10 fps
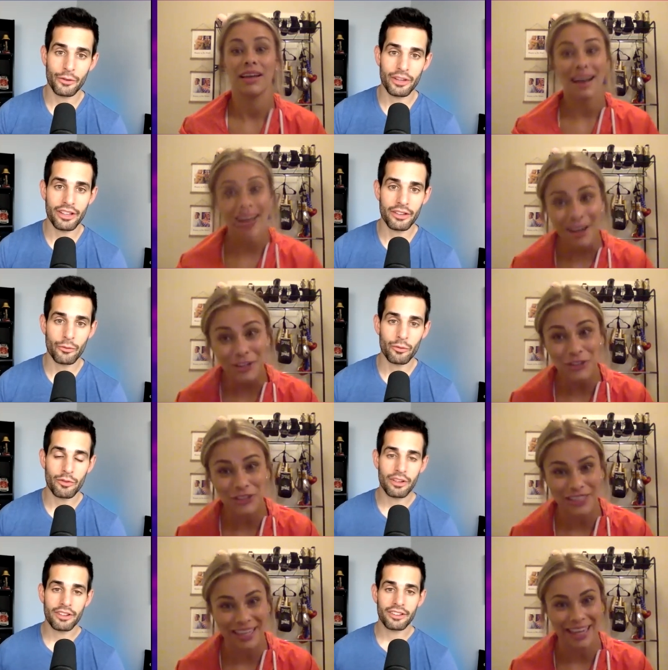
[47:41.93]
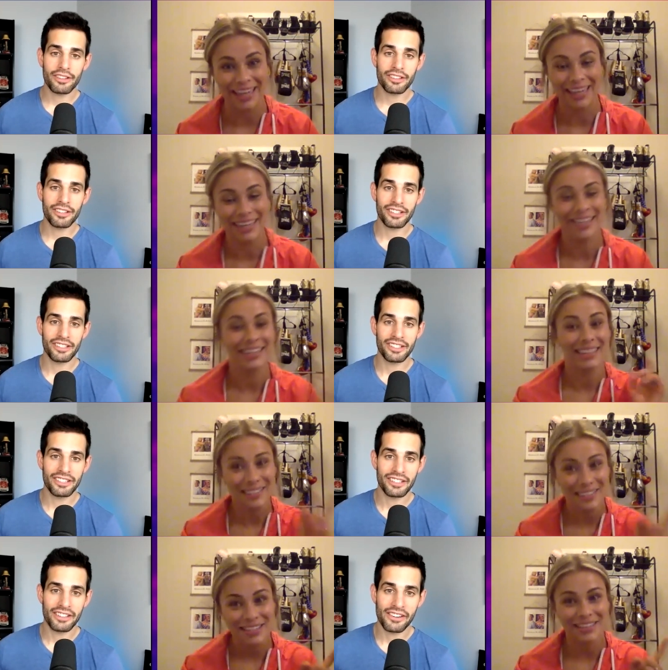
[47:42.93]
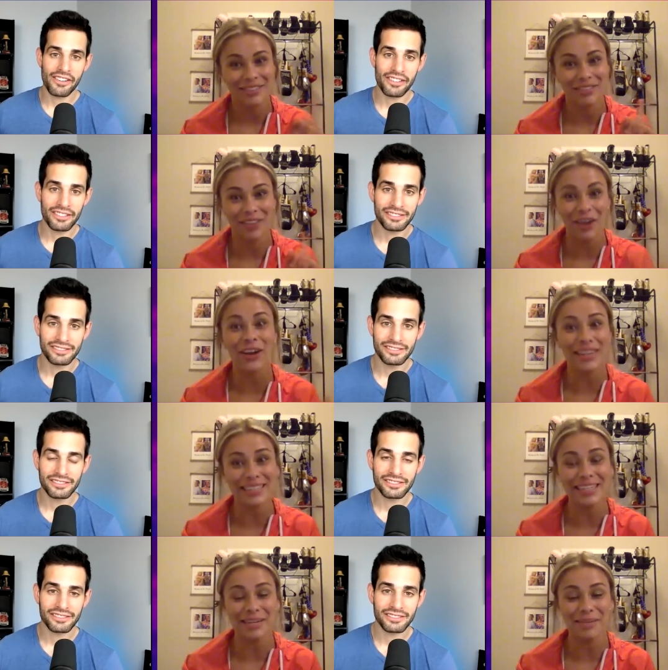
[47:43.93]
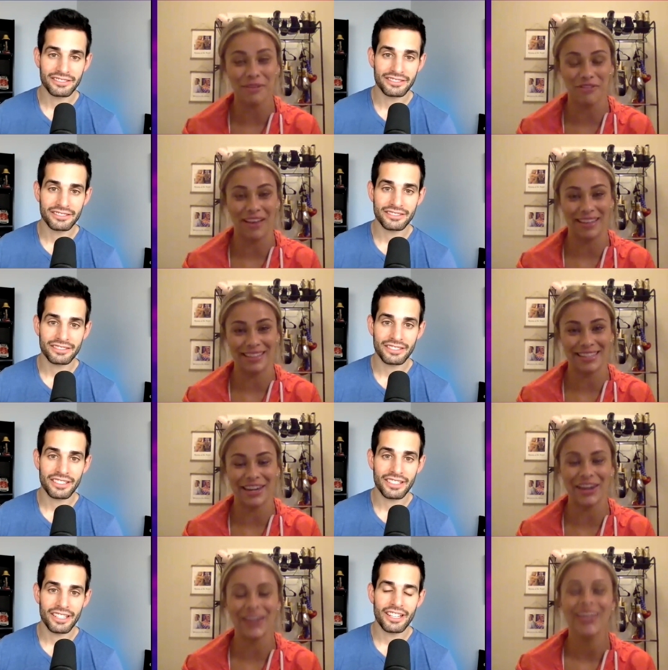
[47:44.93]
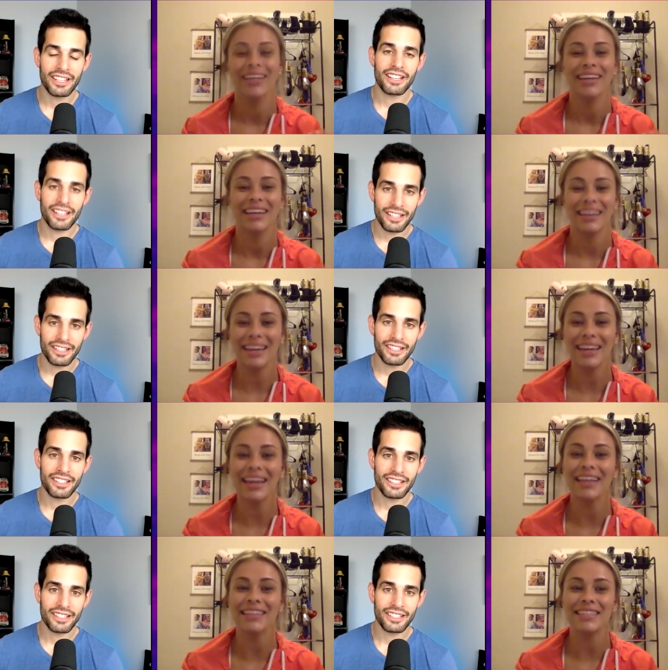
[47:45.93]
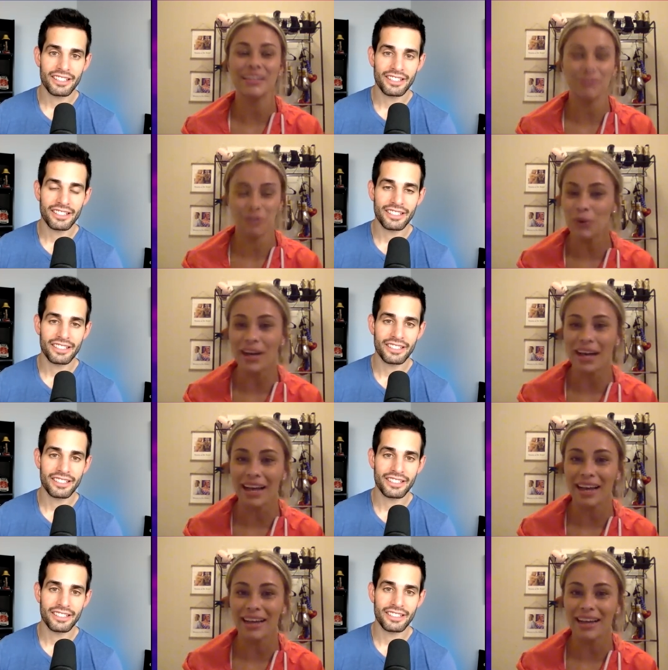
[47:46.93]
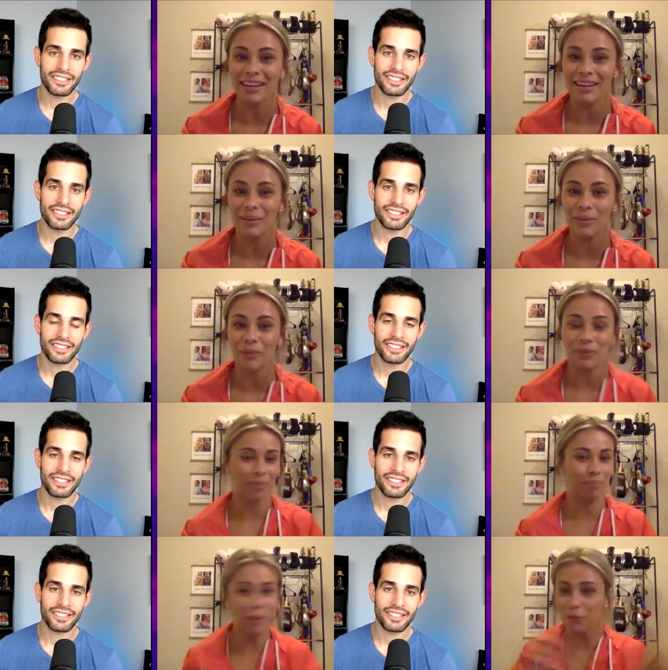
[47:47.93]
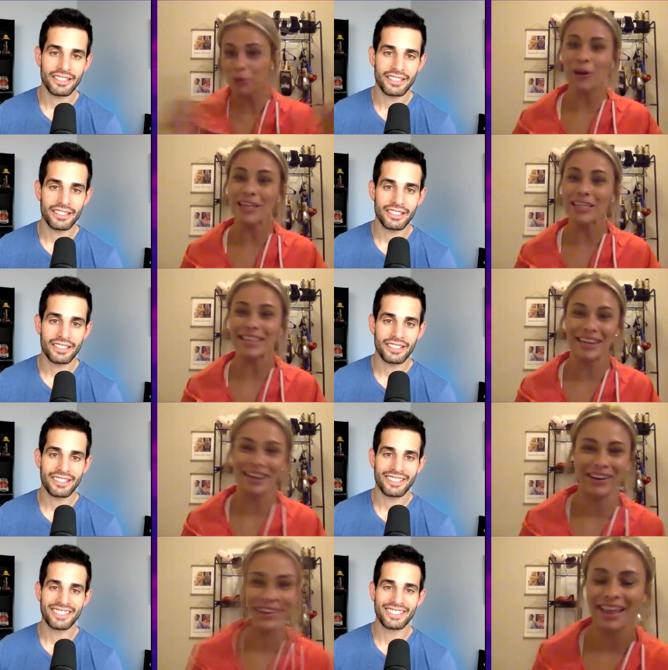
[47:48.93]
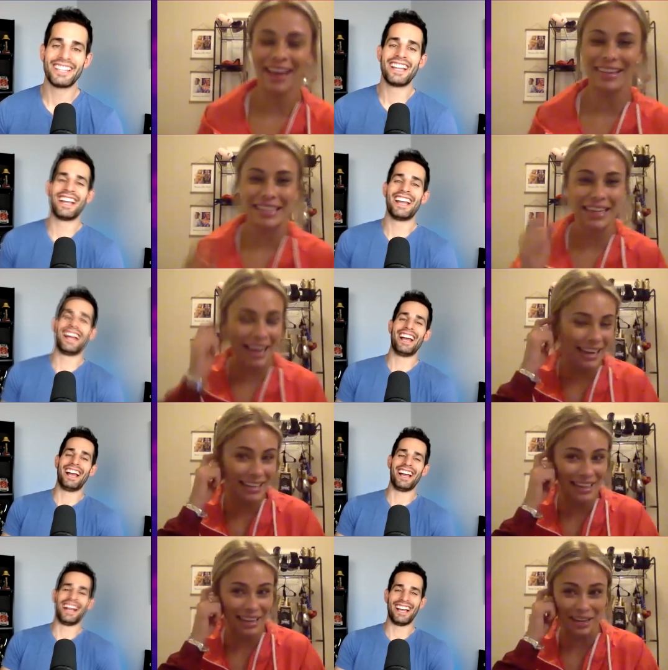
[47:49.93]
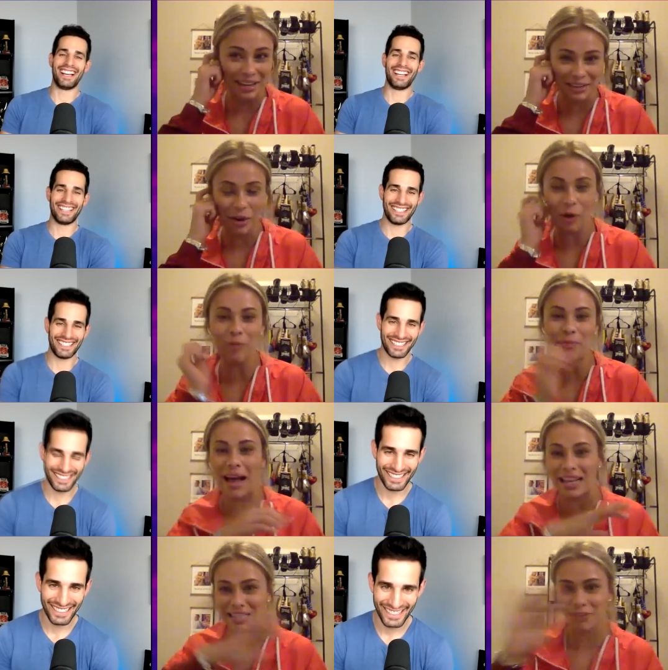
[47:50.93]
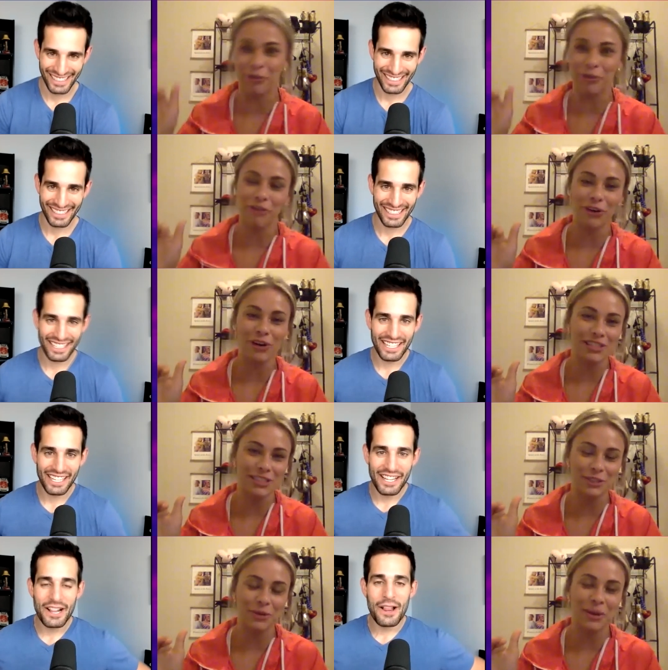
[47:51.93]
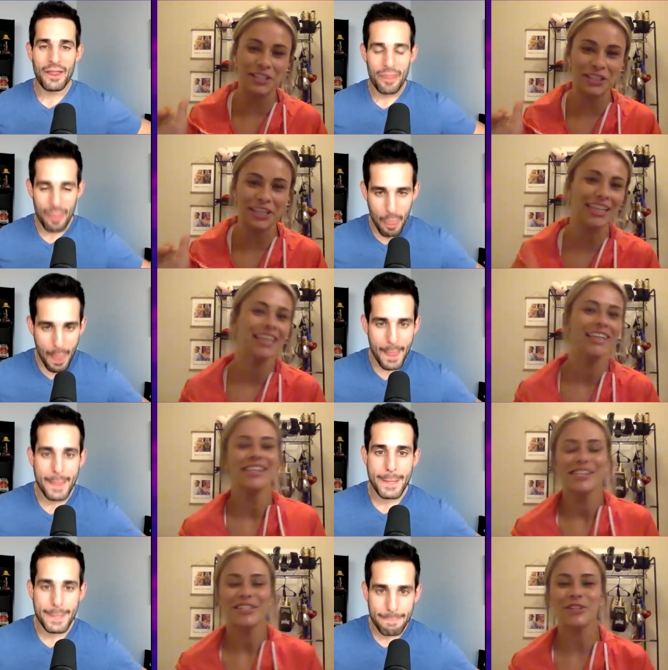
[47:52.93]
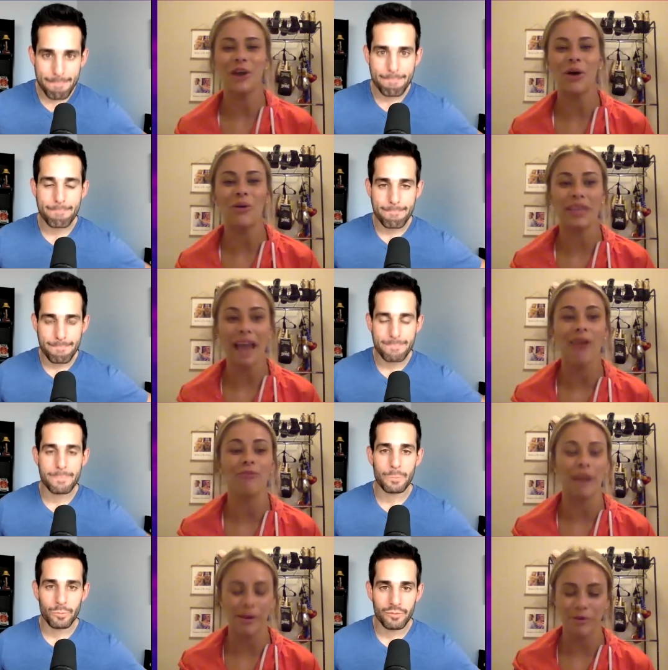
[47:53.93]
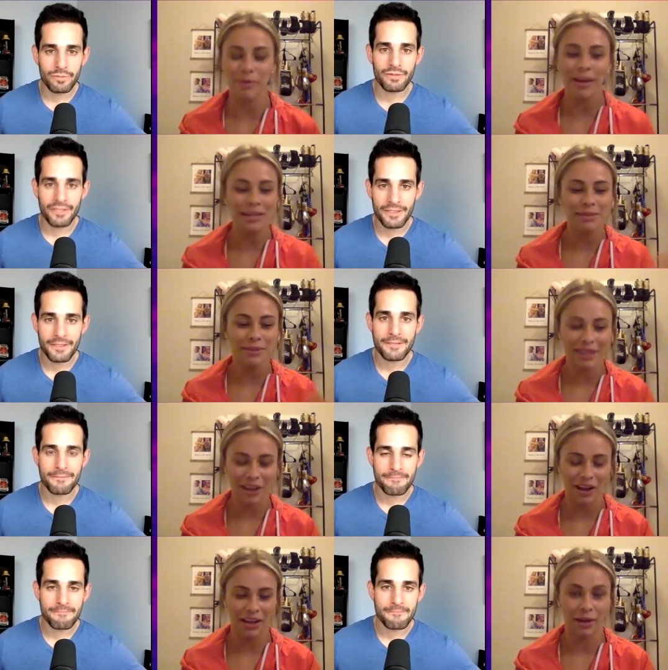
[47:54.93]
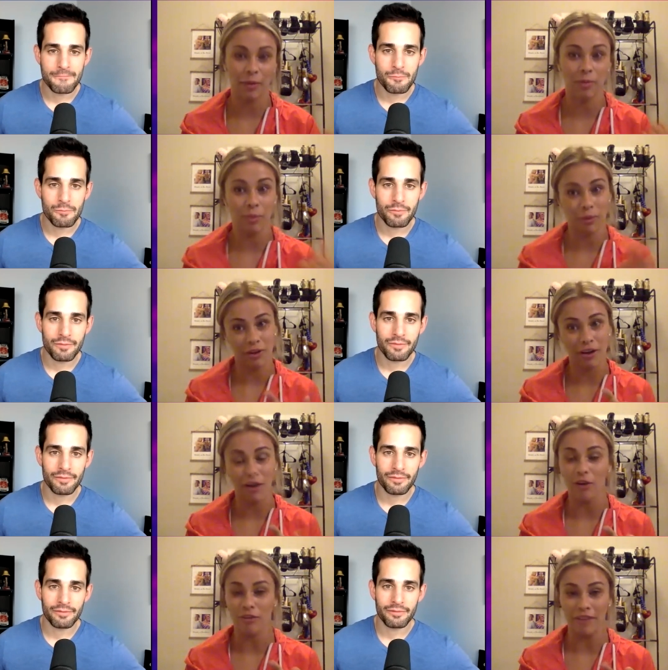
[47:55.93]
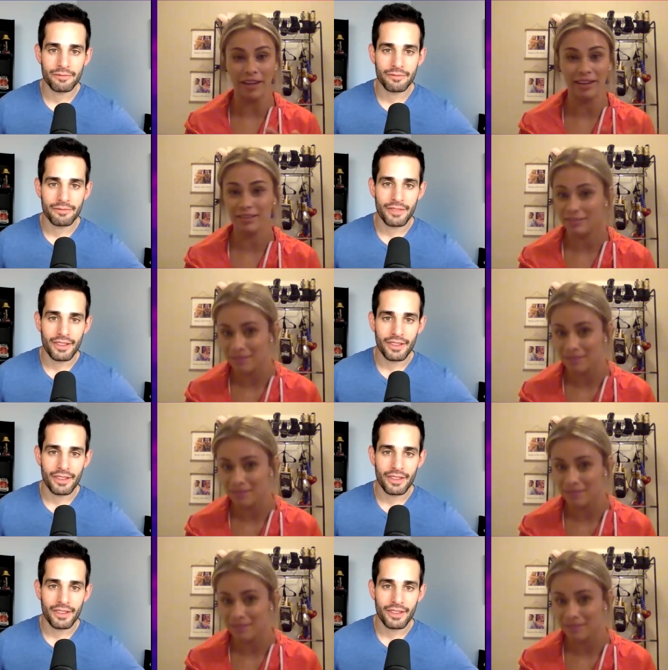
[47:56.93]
Speaker 1: Actually, there is going to be fans there. And in Florida, people are crazy here. It's like kind of like a no mask free for all situation. So yeah, right when my husband and I got here, we both got COVID